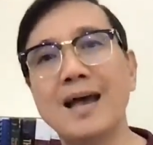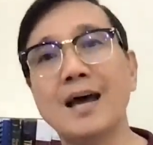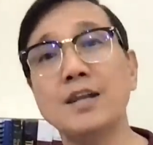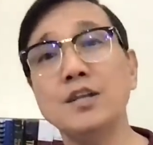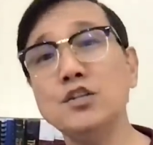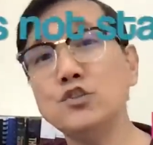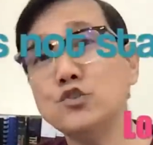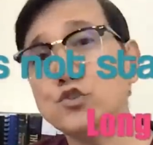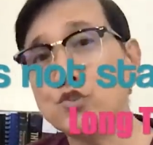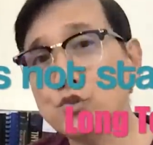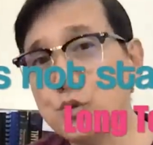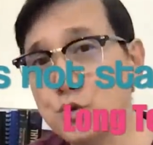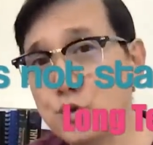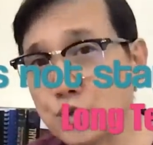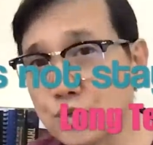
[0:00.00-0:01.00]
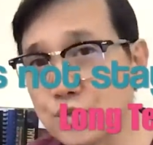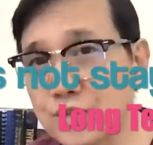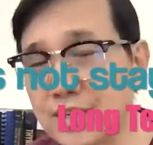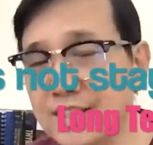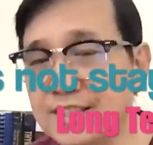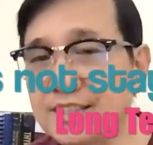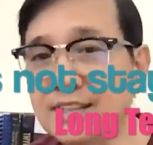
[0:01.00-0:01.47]
and ensures
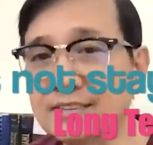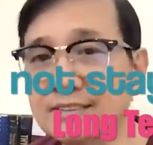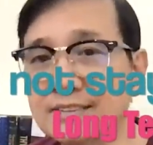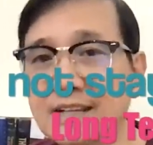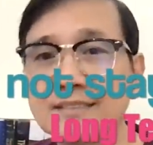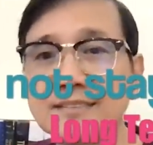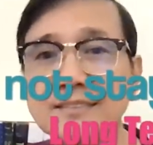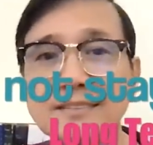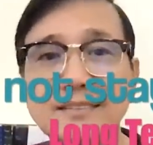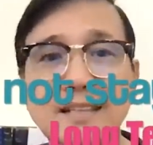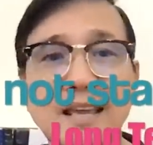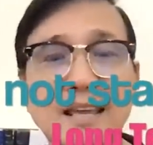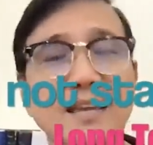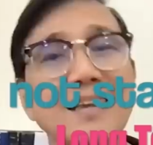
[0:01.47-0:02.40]
it does not stay